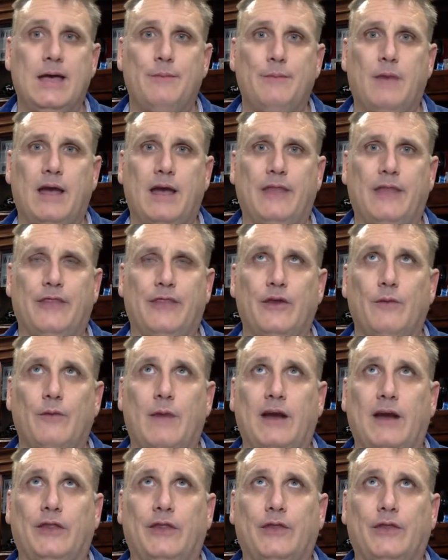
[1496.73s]
My
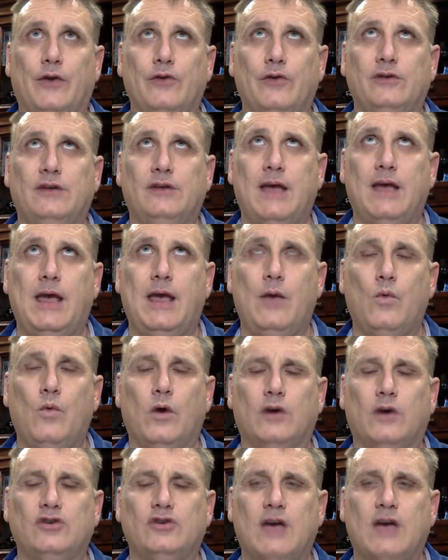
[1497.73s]
Thursday
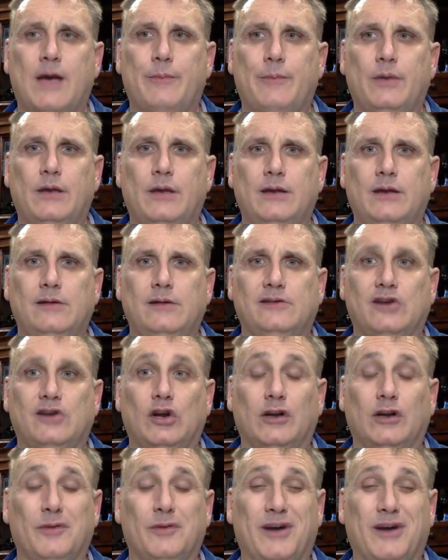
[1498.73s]
workshop is
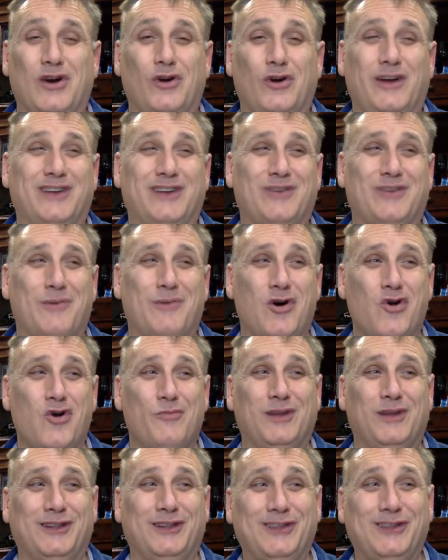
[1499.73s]
a little bit earlier, so I'm
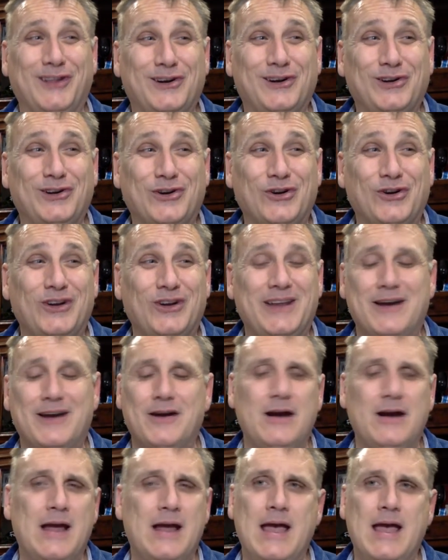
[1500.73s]
home a little
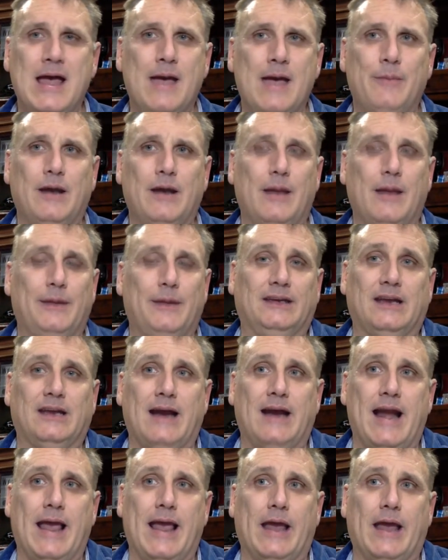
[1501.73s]
earlier. But
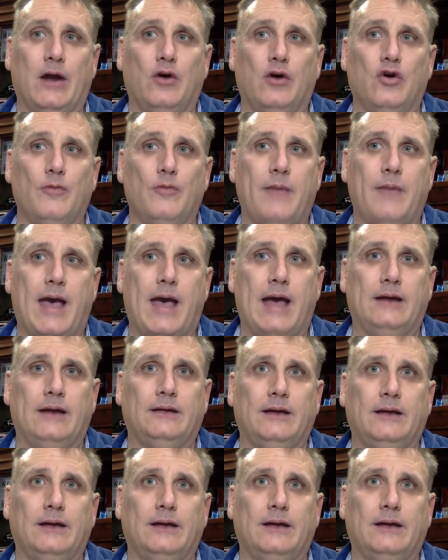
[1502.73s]
tonight I get home at